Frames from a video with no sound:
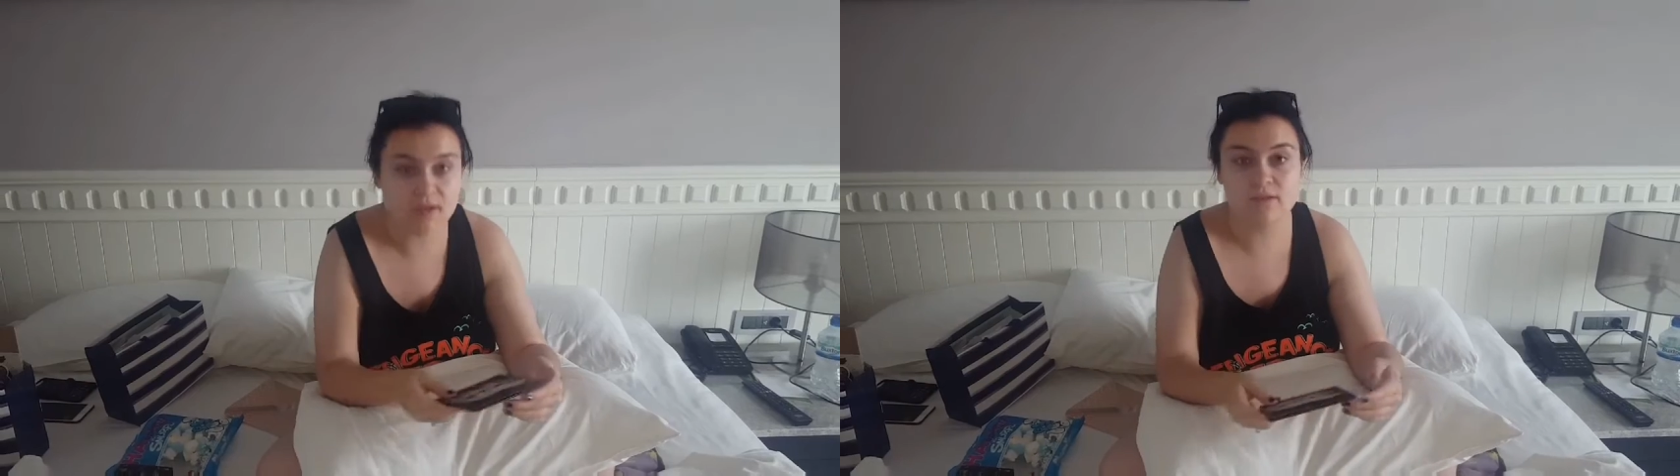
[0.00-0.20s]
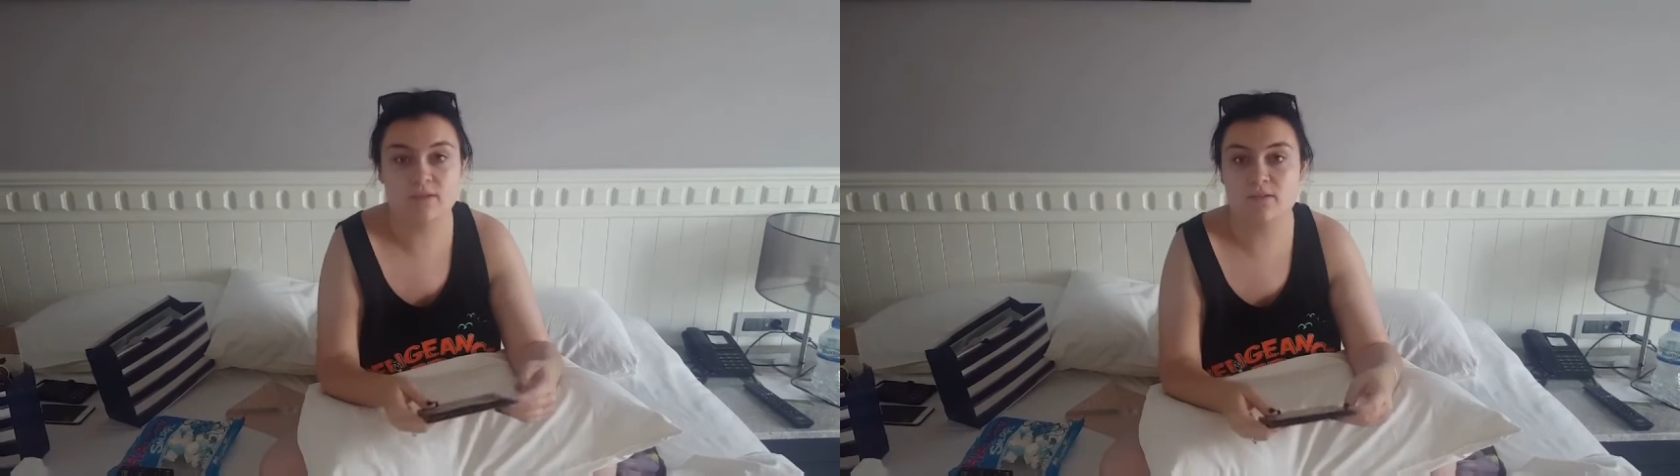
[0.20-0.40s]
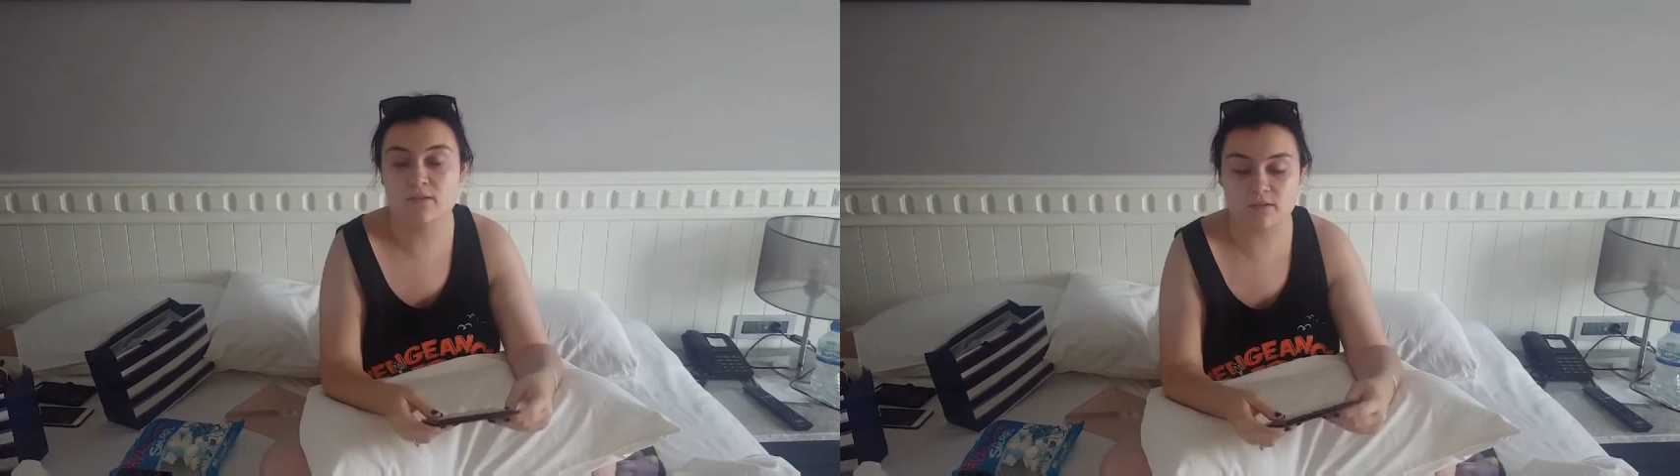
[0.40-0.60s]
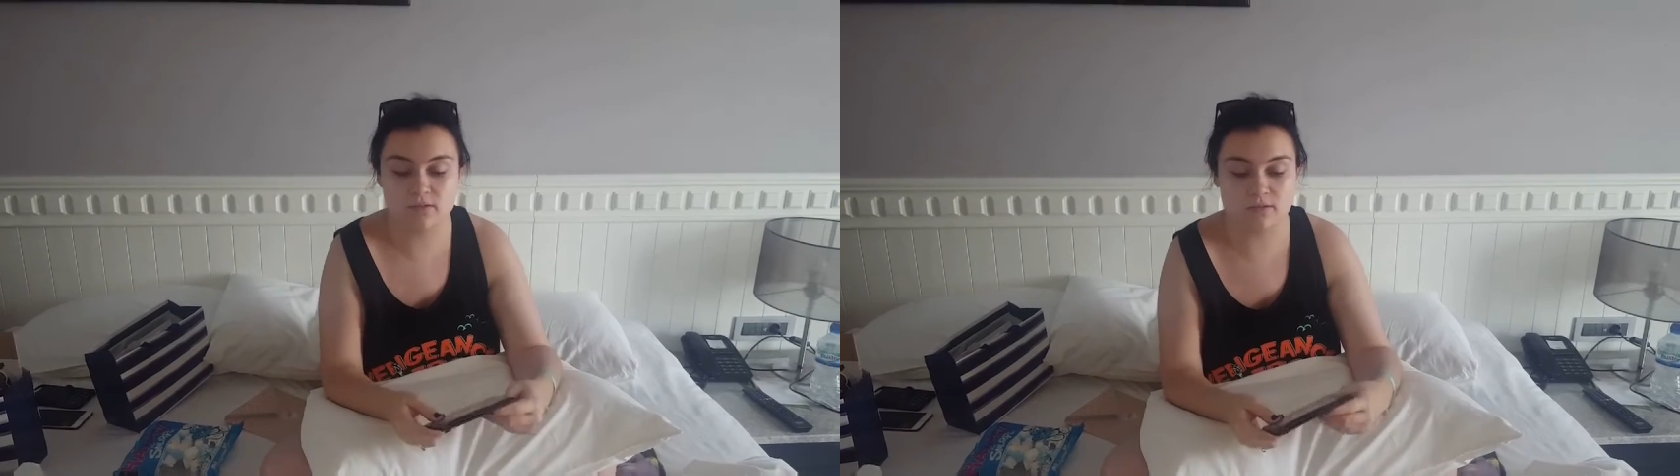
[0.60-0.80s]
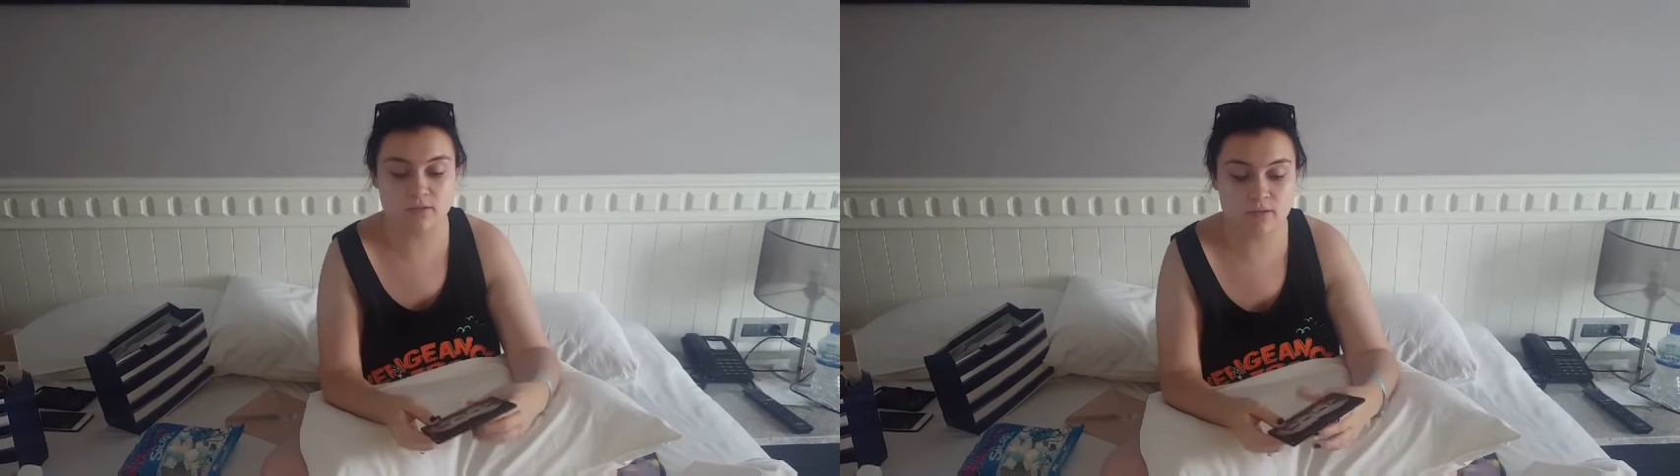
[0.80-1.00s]
They
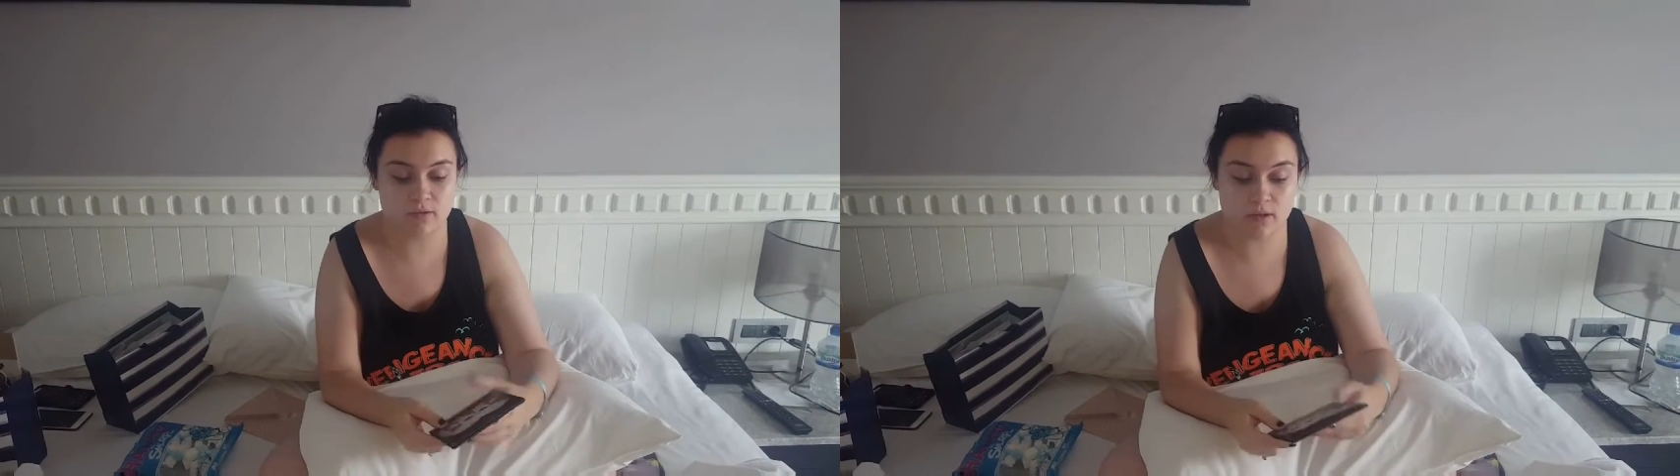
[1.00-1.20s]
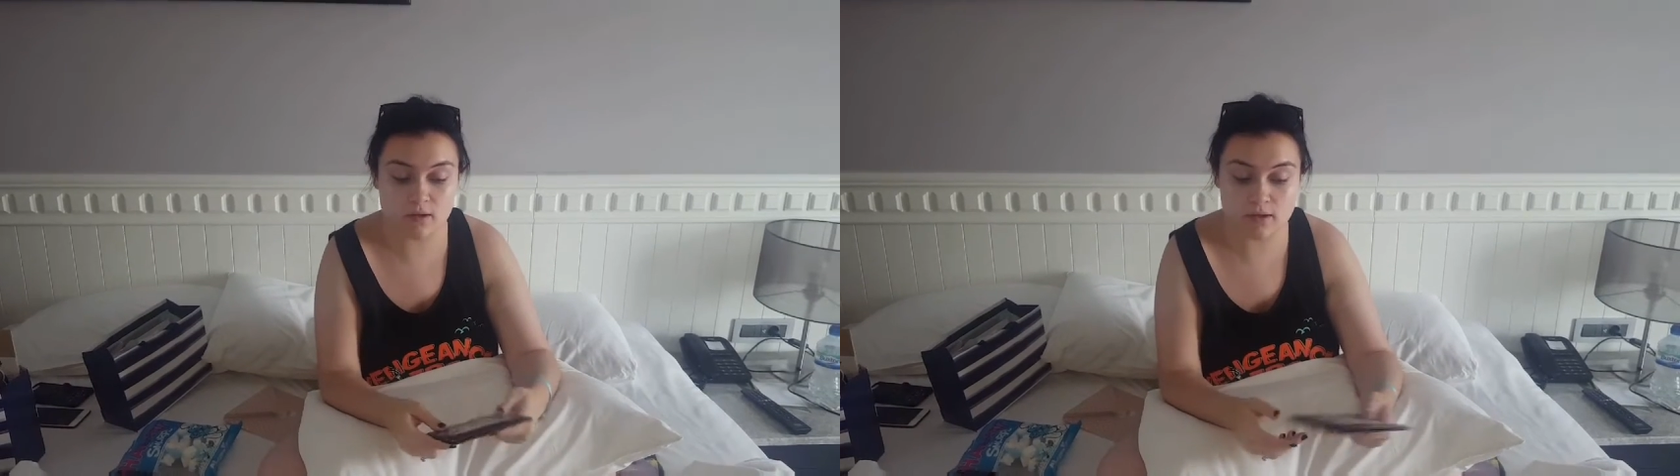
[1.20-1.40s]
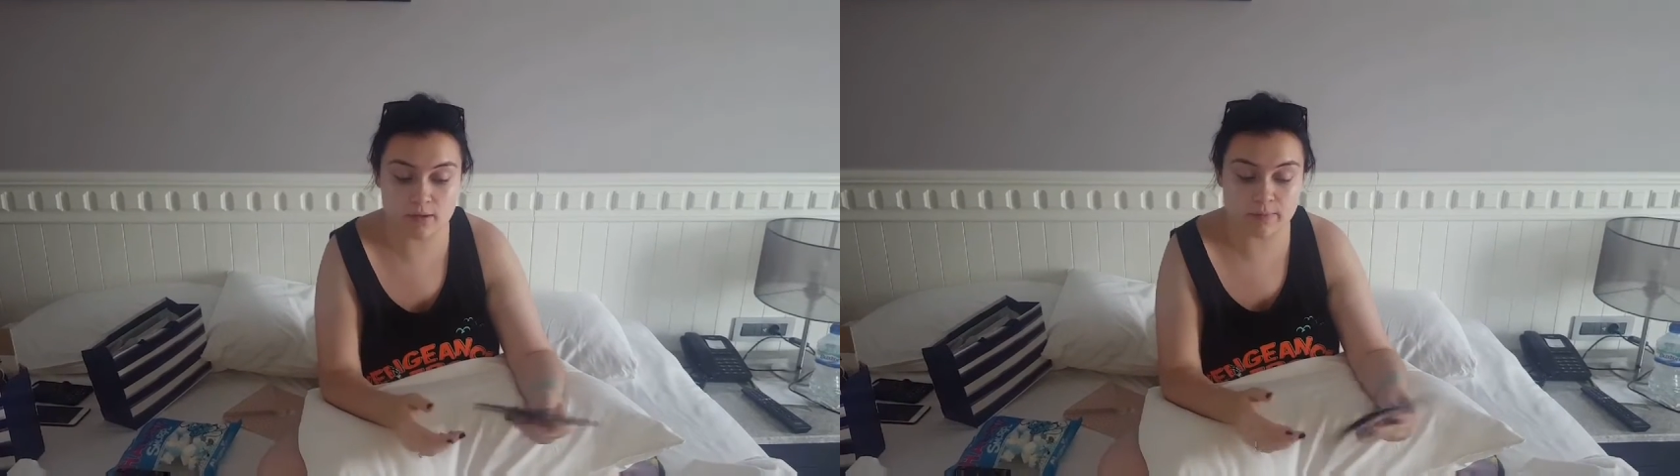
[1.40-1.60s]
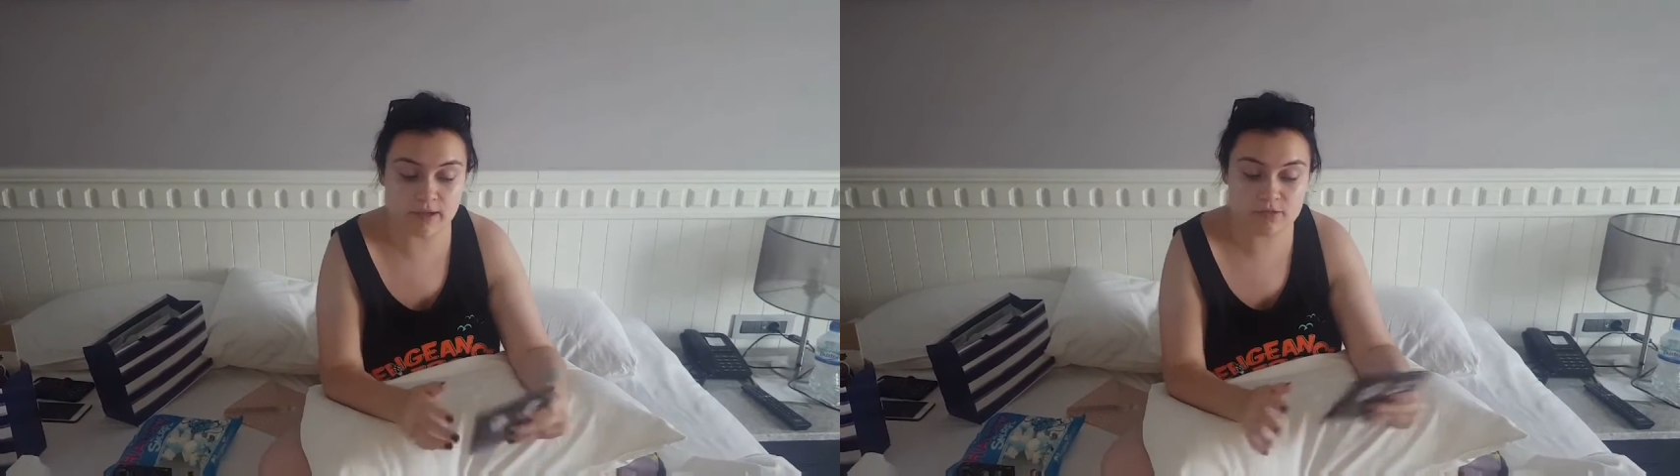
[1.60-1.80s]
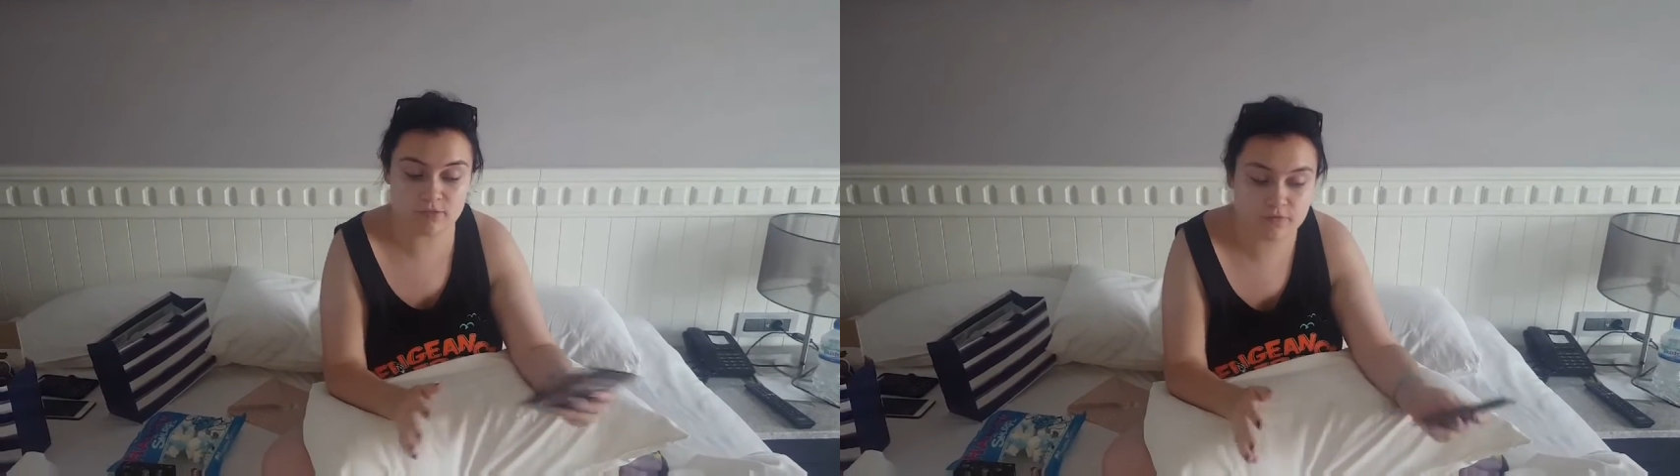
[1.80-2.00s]
are a
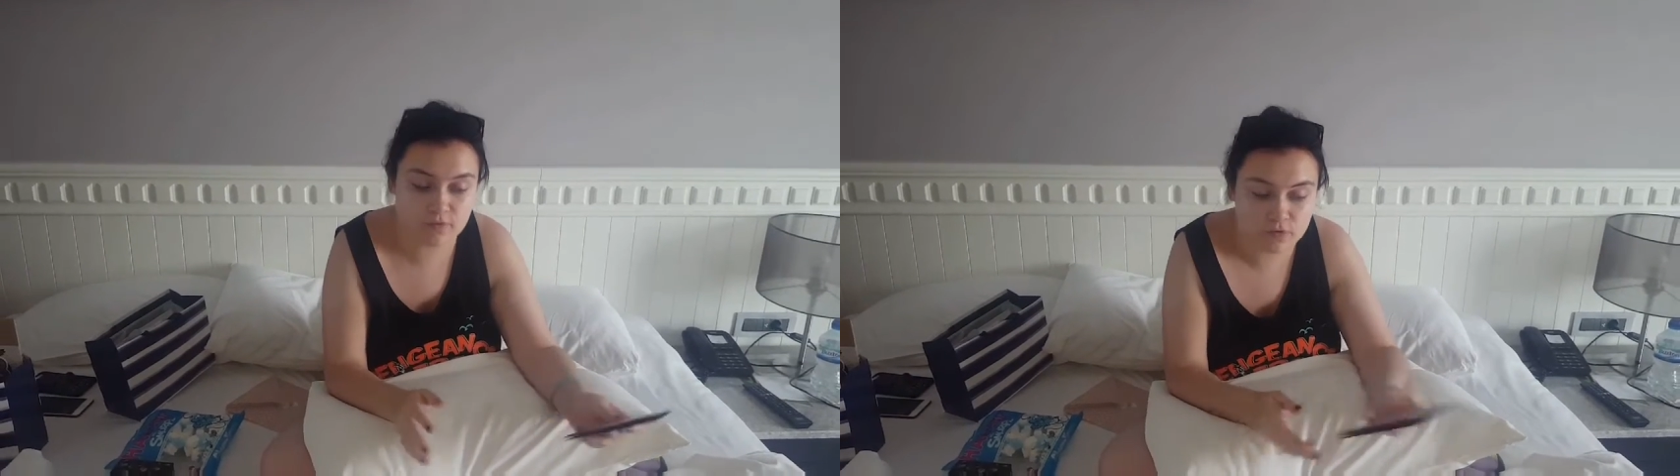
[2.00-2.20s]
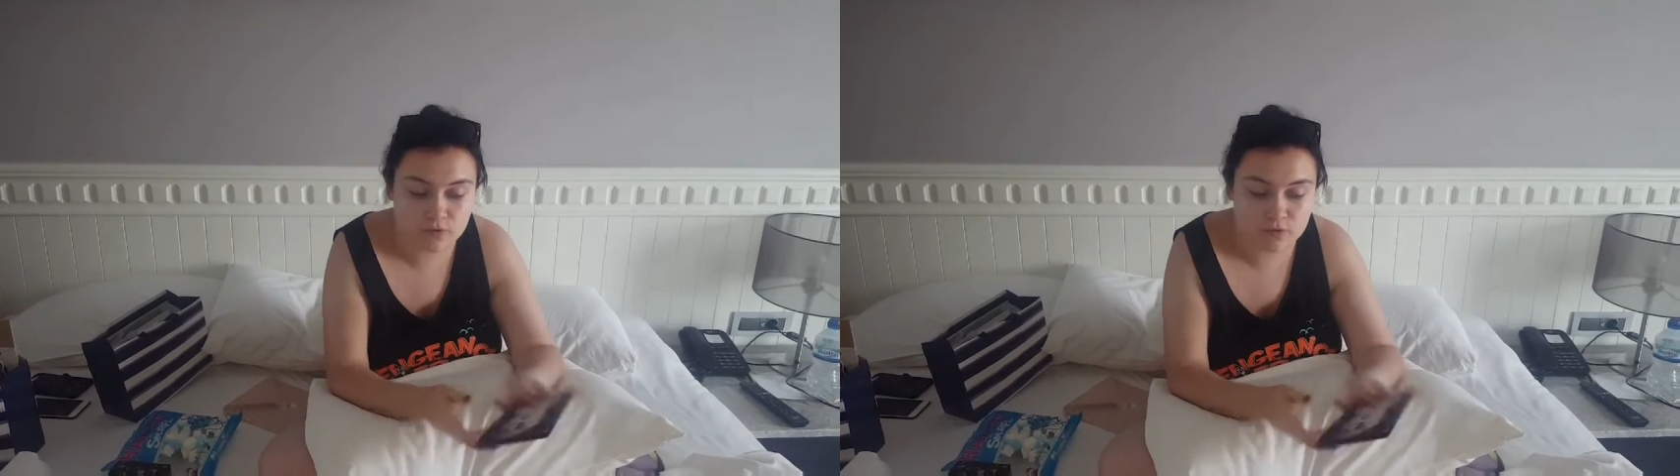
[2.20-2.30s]
band of four,